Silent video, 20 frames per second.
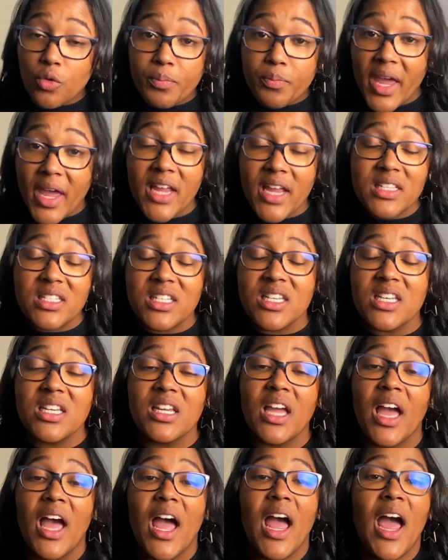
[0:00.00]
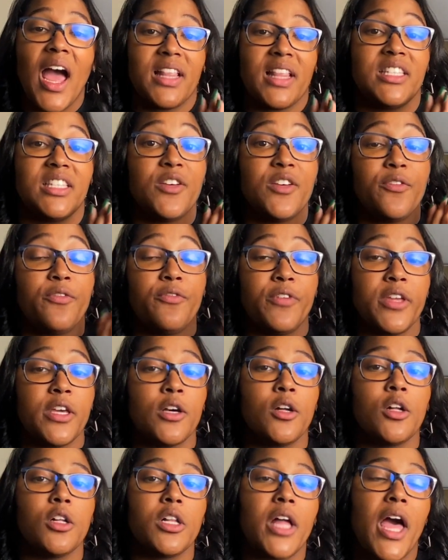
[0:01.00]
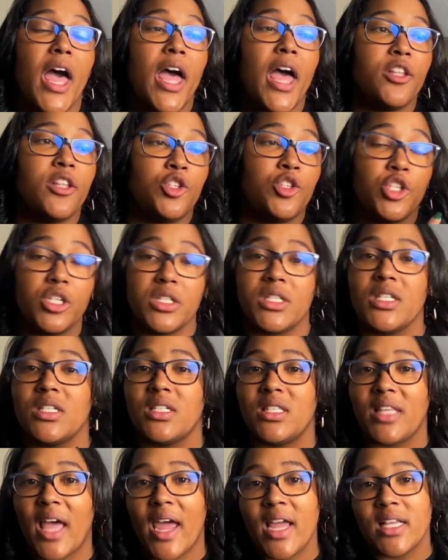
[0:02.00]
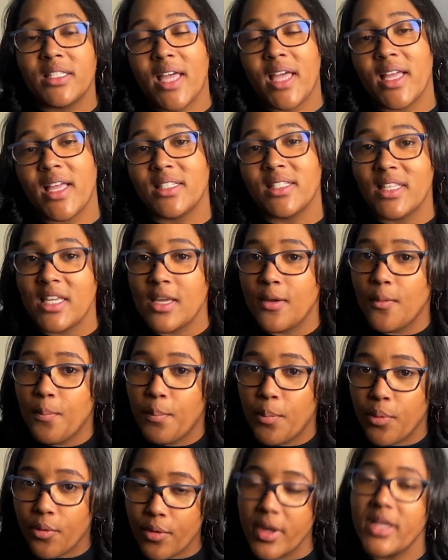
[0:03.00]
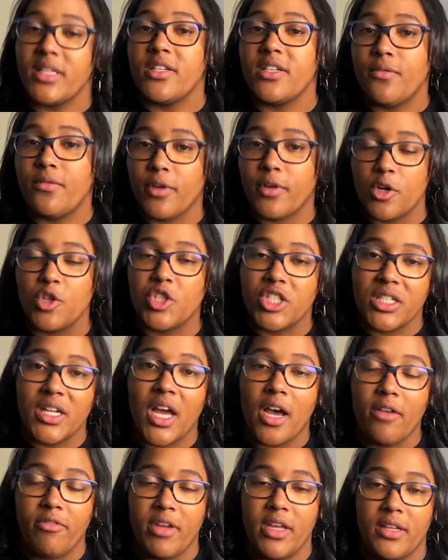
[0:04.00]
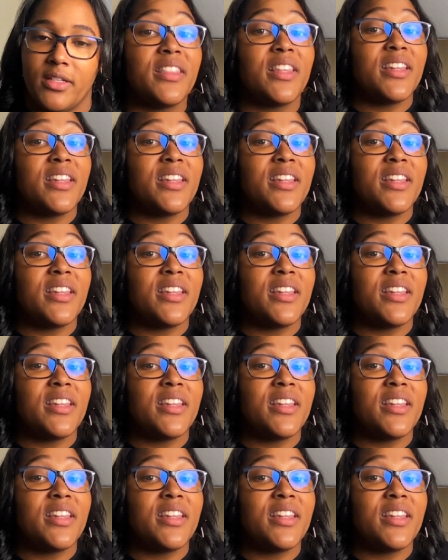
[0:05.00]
painting to feel just as nice as the print version of it.